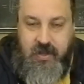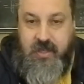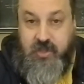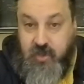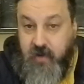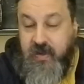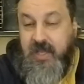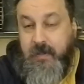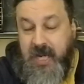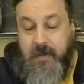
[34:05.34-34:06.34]
serving
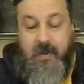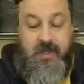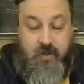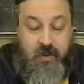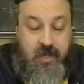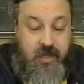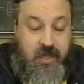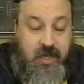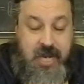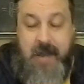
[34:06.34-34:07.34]
the people, and this is where
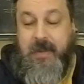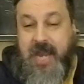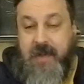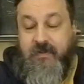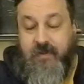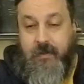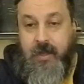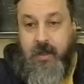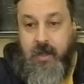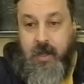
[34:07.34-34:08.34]
the name came from
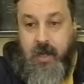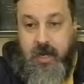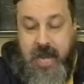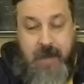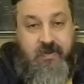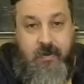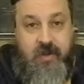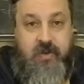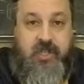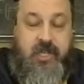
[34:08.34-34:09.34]

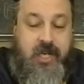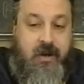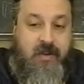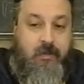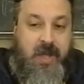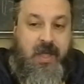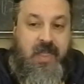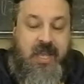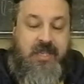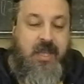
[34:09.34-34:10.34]
the Christian narrative. But the
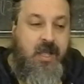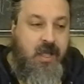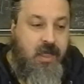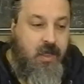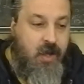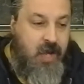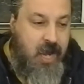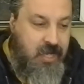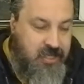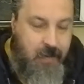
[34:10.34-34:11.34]
thing is,
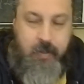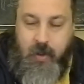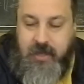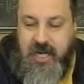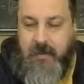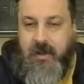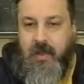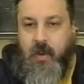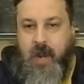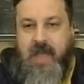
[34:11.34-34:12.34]
at some point in time
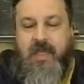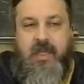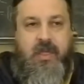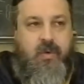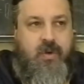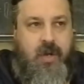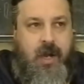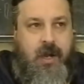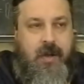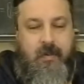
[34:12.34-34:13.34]
along the way,
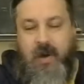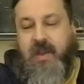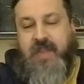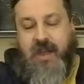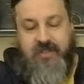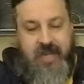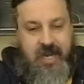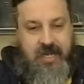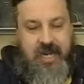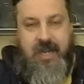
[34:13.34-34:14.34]
about 1000
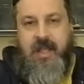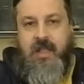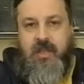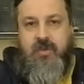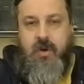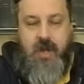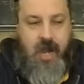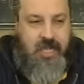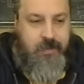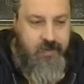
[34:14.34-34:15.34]
AD, this whole
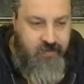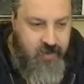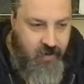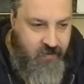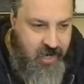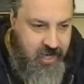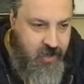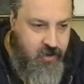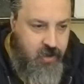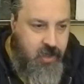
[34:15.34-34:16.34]
concept of a
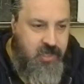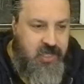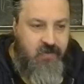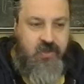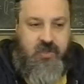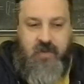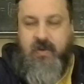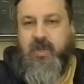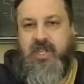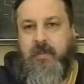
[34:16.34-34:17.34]
civil
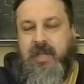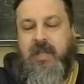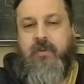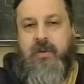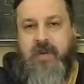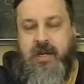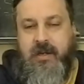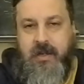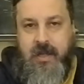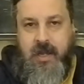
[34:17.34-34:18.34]
servant was completely
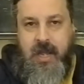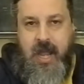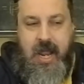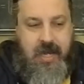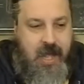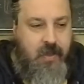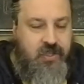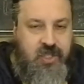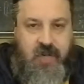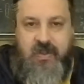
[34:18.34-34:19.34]
rewritten, and now the
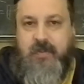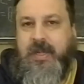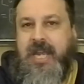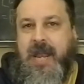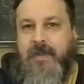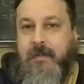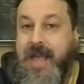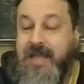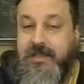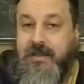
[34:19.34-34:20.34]
servants became the
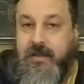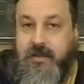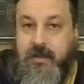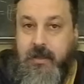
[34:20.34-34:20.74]
masters.